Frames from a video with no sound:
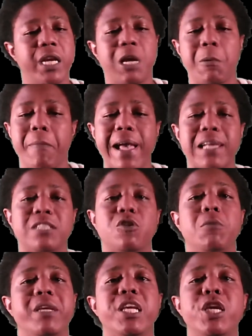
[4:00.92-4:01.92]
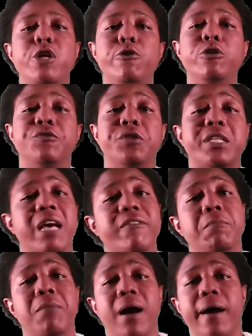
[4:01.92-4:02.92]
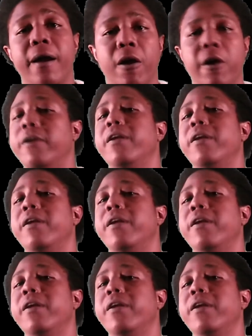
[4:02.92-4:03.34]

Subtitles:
coming back is going to be huge for Kevin Byard.